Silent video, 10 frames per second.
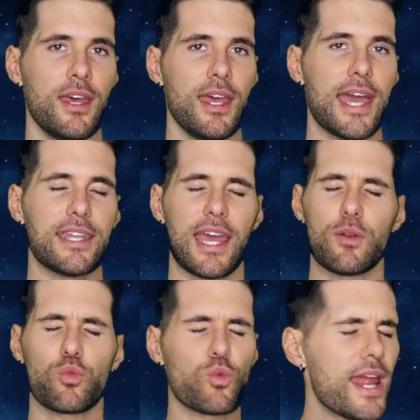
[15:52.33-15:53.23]
and a
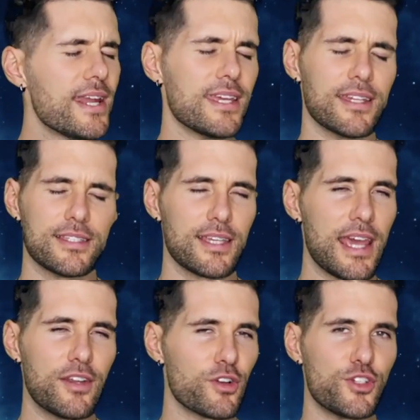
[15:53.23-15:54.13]
radiant
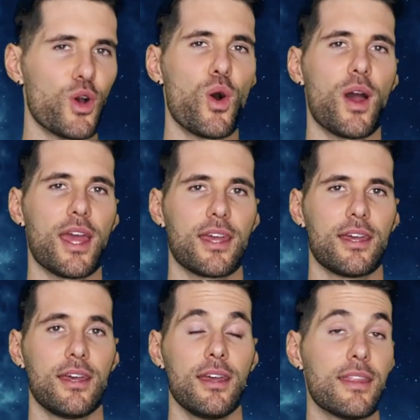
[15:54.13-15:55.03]
inner joy
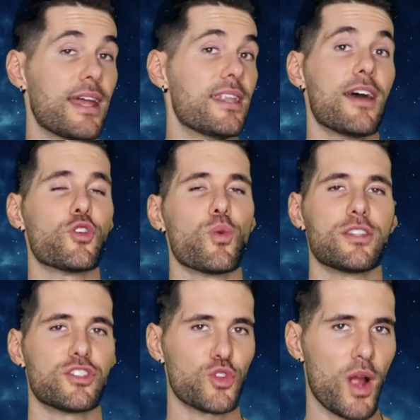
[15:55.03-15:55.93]
that never
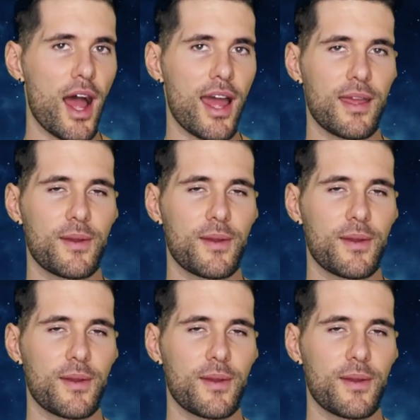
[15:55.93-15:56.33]
runs dry.